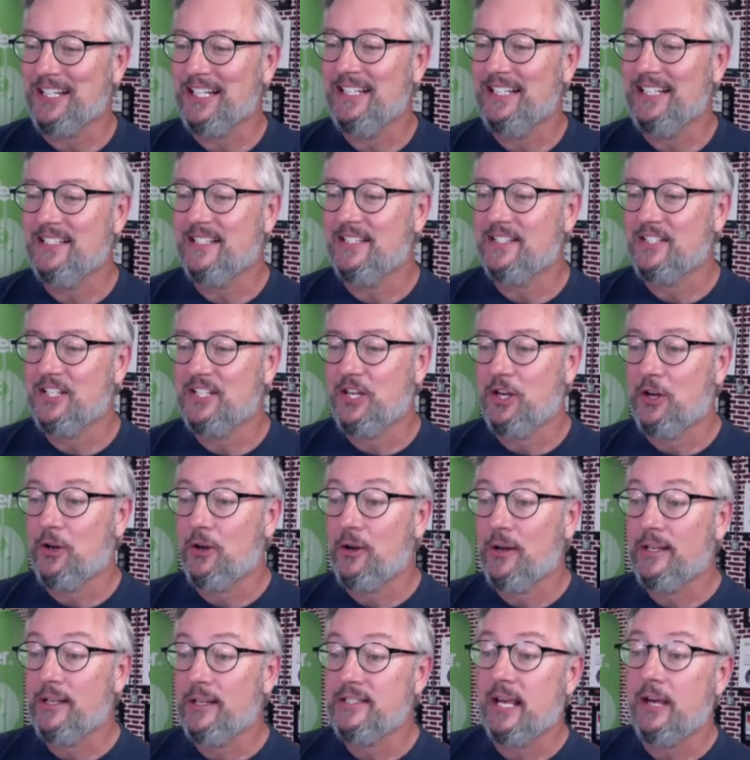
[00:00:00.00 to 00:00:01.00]
He says,
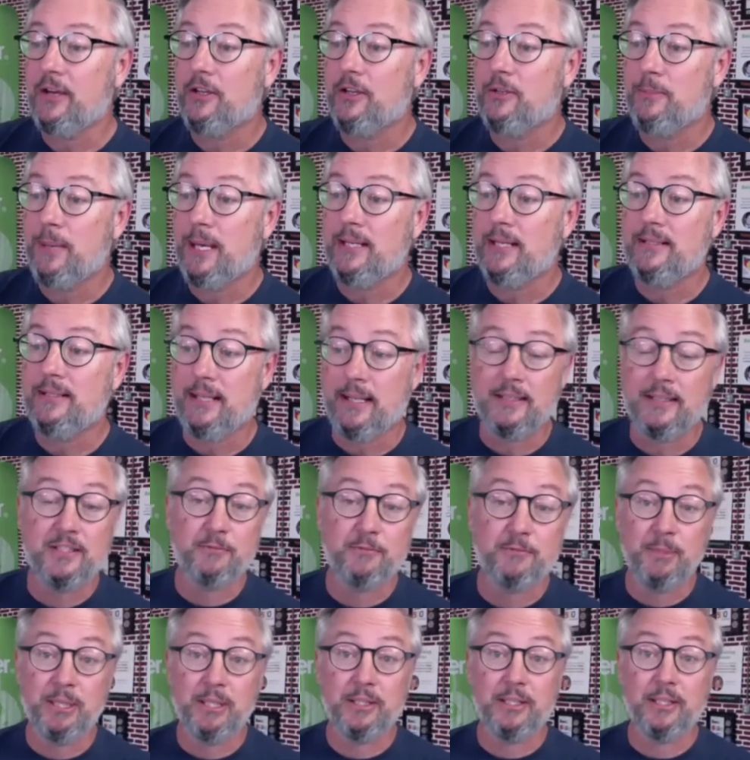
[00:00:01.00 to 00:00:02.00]
"Curious how you made tens of
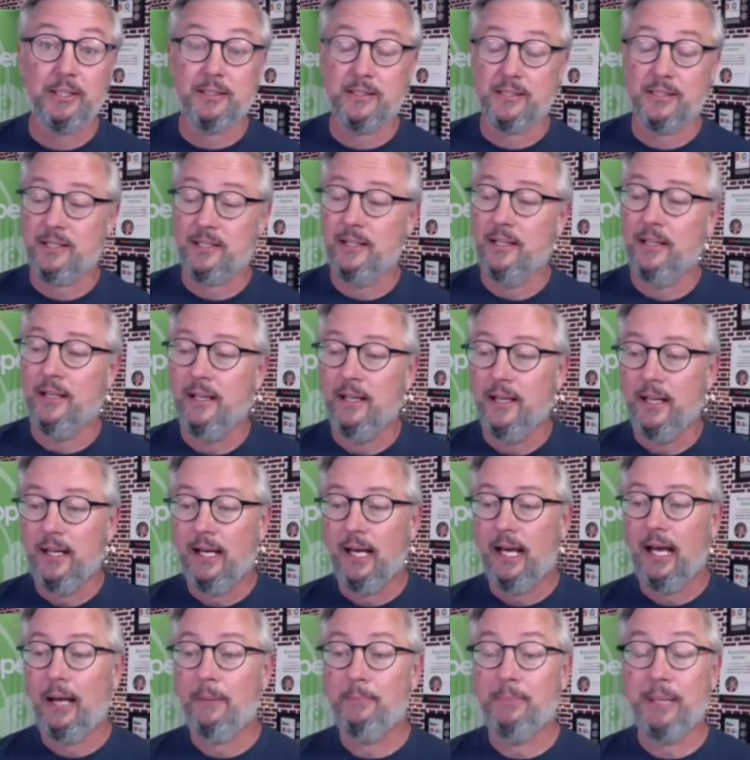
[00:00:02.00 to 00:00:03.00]
millions.
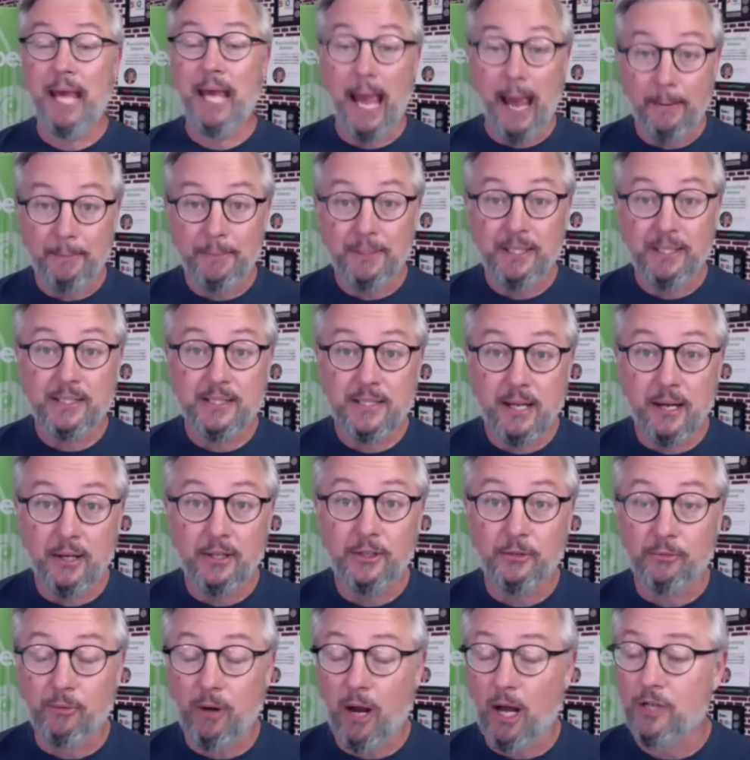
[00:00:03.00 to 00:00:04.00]
I'd be happy to tell
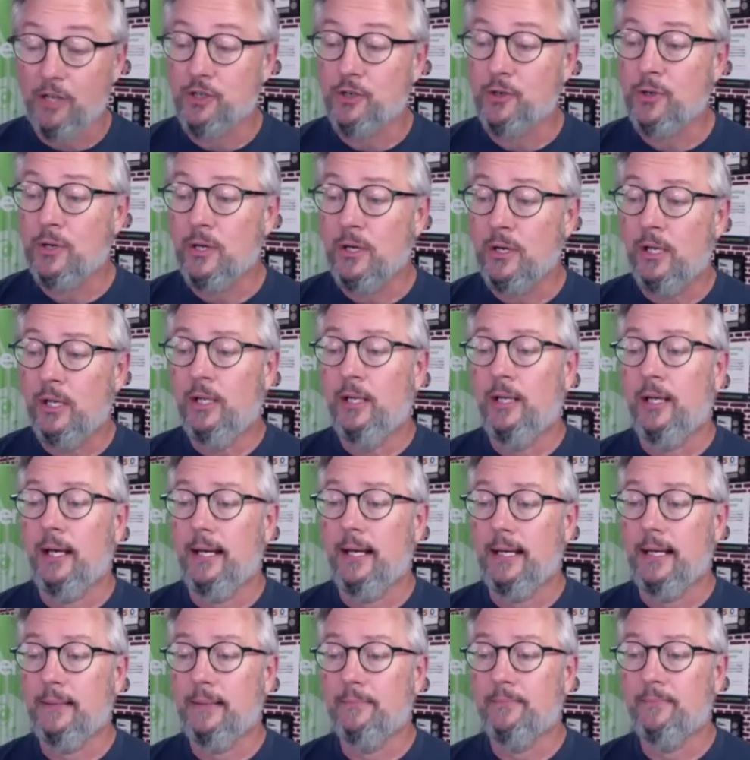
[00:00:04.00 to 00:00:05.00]
you, Roger.
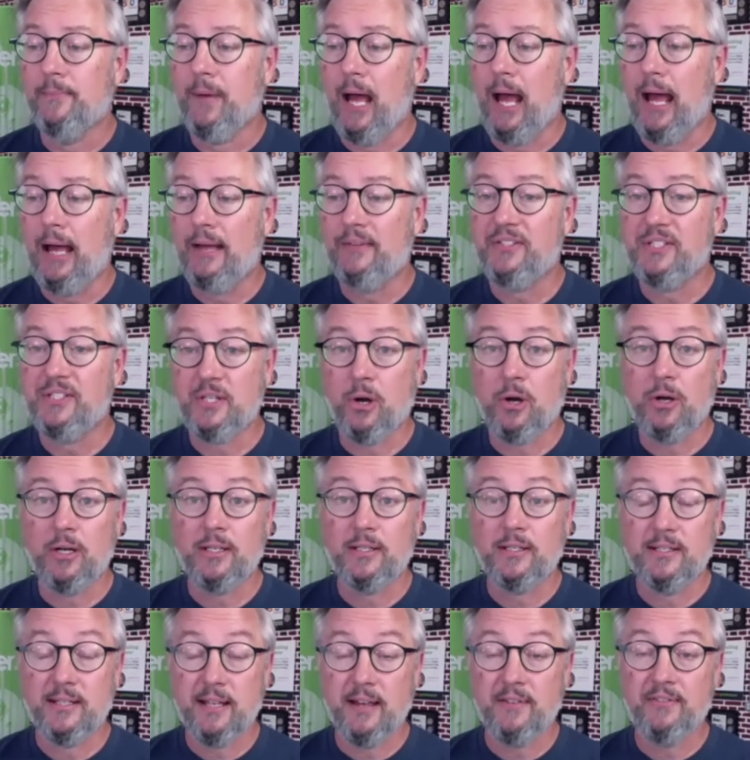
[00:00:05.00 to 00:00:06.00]
Um, I've
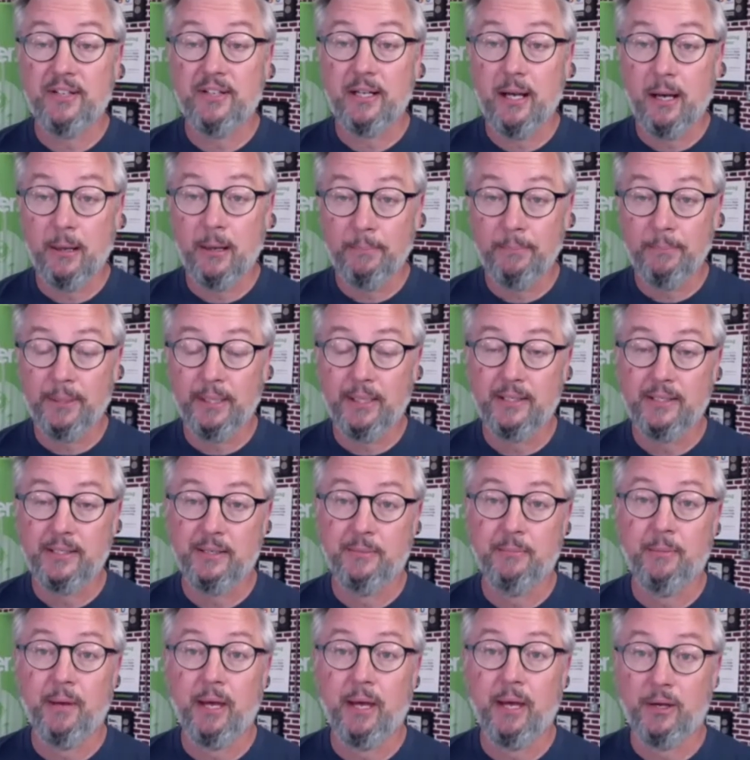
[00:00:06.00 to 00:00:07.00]
started seven companies
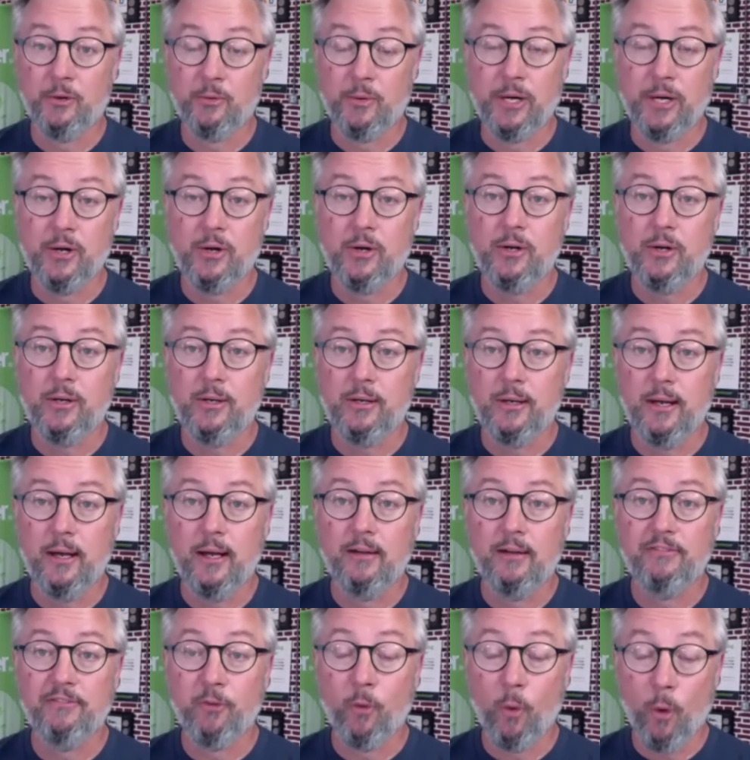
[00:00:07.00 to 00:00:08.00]
in my career.
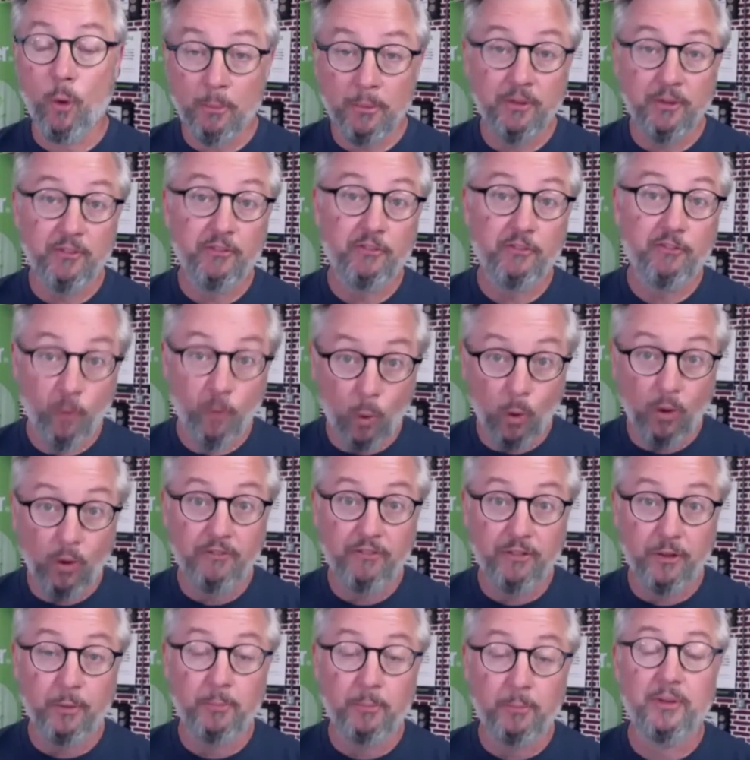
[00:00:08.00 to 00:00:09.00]
Four, four
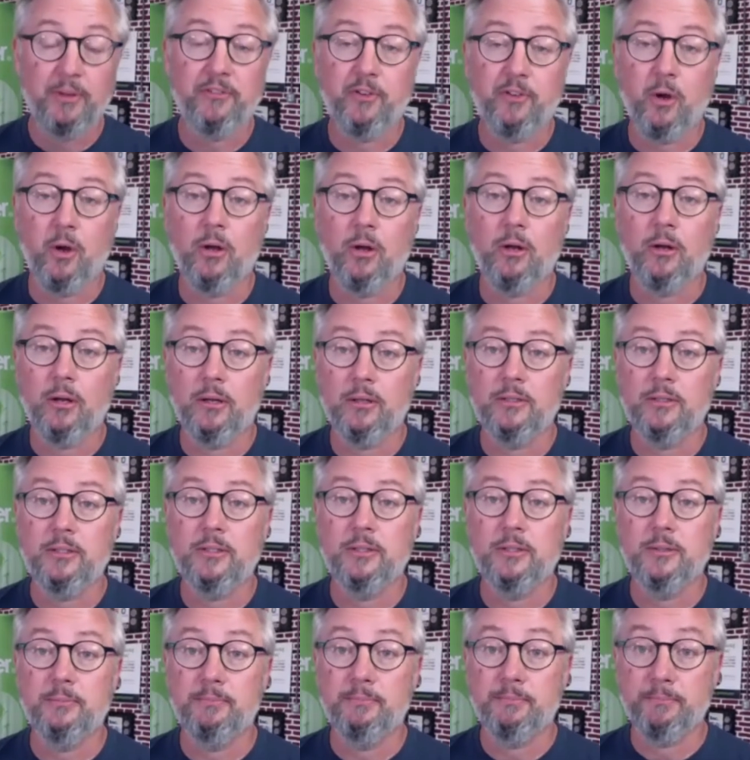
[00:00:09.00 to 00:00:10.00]
of them have gone on
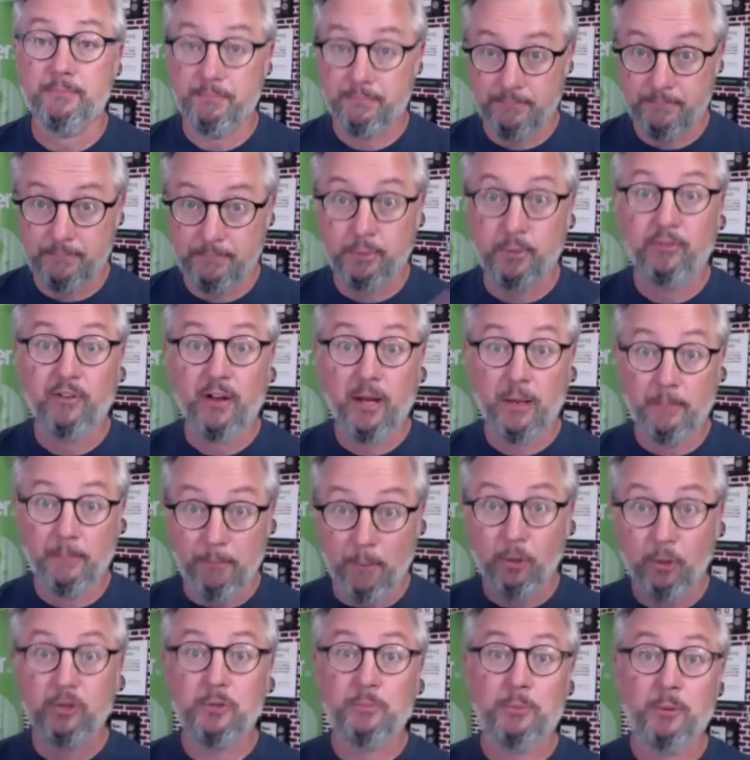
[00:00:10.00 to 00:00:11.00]
to provide
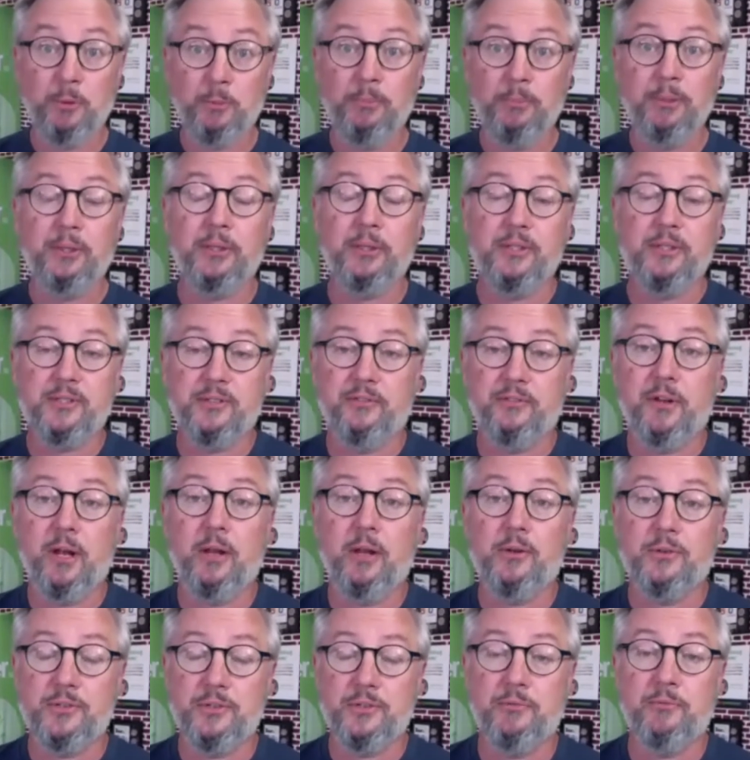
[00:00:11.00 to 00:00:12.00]
multiple millions of
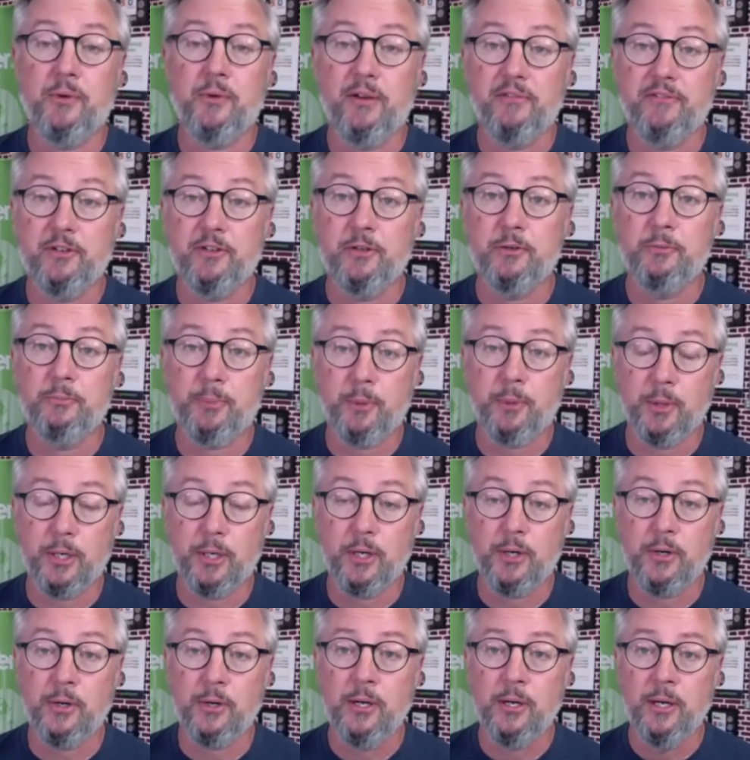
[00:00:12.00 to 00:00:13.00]
dollars in revenue per
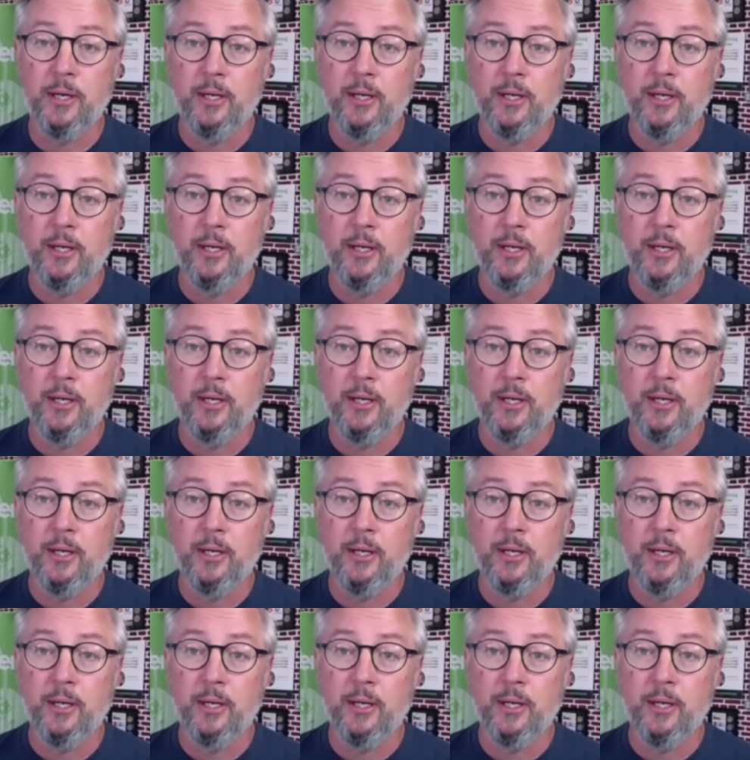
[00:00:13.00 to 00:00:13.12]
year.